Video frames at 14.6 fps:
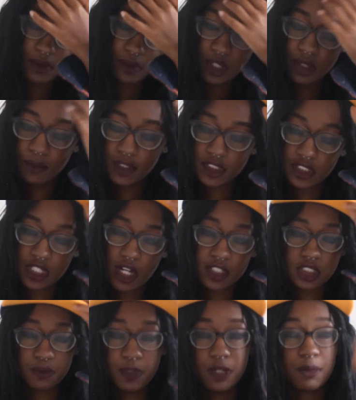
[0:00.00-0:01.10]
he went to
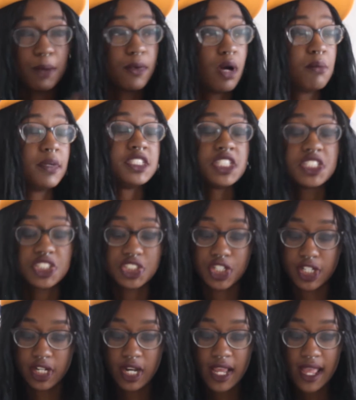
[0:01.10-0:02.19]
talk to me, my mom and my
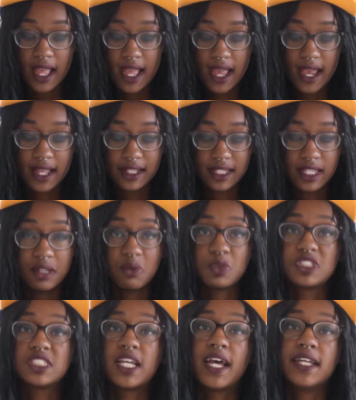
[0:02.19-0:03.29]
sister, and he
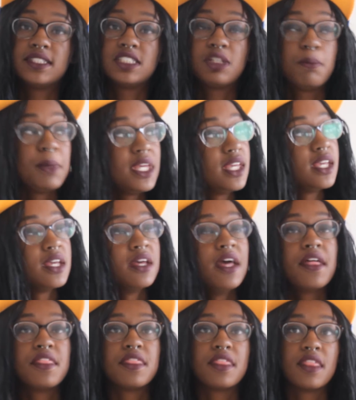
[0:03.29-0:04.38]
said to me,
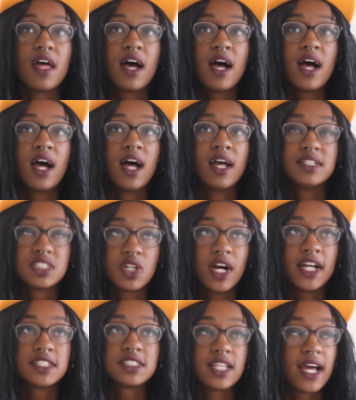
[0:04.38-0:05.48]
to
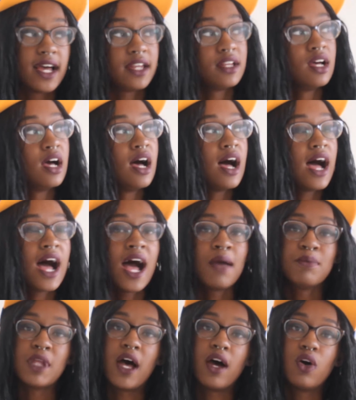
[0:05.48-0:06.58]
us, that
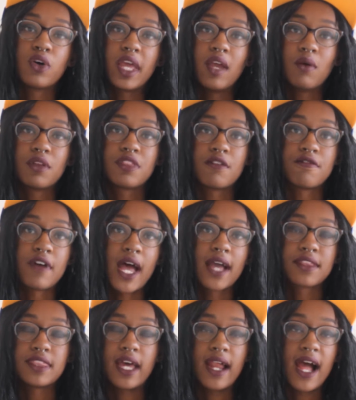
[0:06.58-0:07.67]
I'm not okay with the
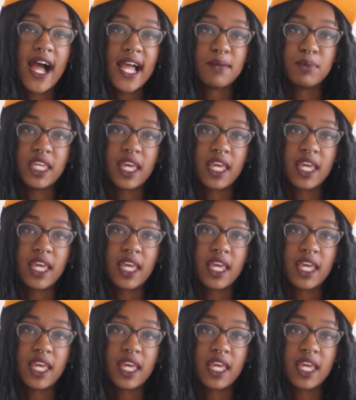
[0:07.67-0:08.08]
fact that I'm